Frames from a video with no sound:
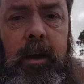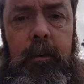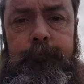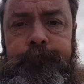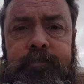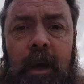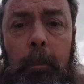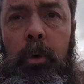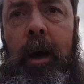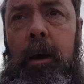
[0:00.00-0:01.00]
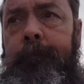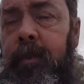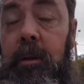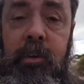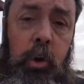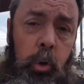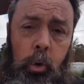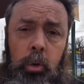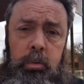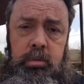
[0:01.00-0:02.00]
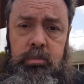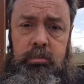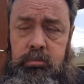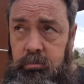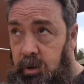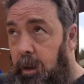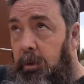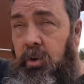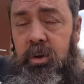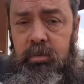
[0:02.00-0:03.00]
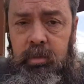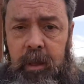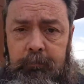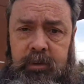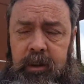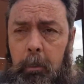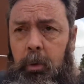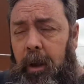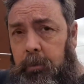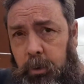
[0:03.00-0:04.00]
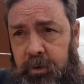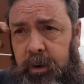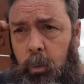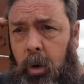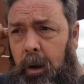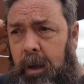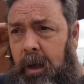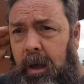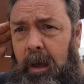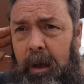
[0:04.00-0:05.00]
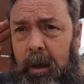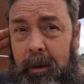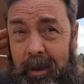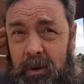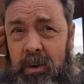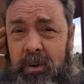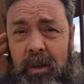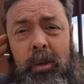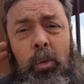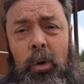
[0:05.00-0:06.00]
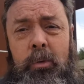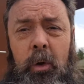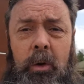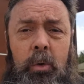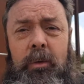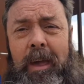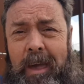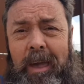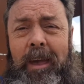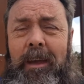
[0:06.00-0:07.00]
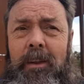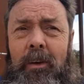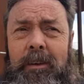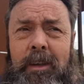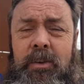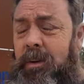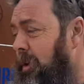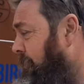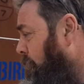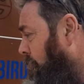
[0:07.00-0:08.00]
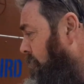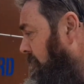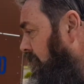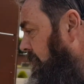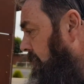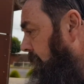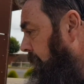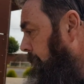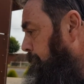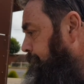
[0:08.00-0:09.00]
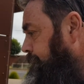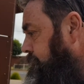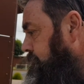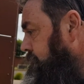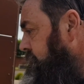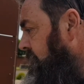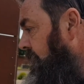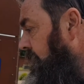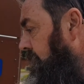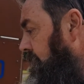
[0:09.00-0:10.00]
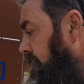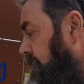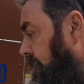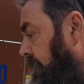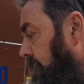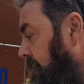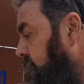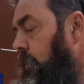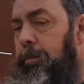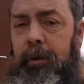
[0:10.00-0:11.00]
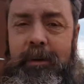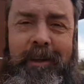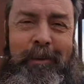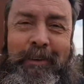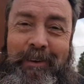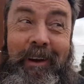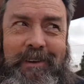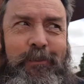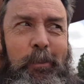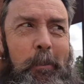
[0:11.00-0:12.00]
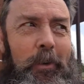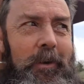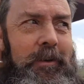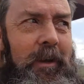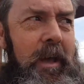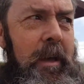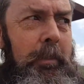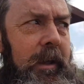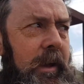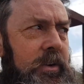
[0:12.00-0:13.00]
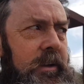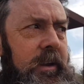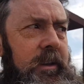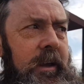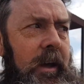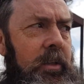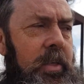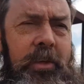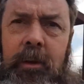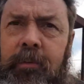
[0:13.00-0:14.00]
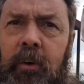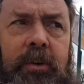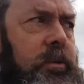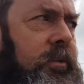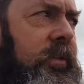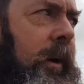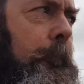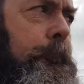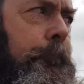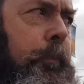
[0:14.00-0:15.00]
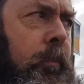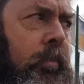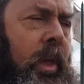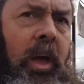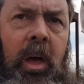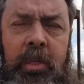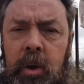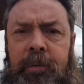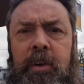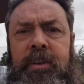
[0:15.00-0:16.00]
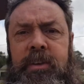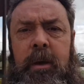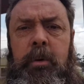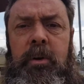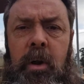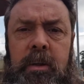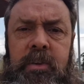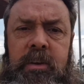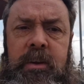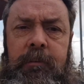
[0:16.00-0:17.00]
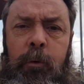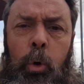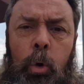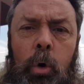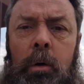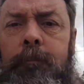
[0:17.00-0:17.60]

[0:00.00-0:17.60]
um, Dumbleyung. And if you Google image Lake Dumbleyung, you'll see why. Uh, he actually set the world's record here in 1964. Um, now, luckily it's already printed here because I actually memorised it. But he actually did, uh, on the 31st of, um, 31st of December 1964,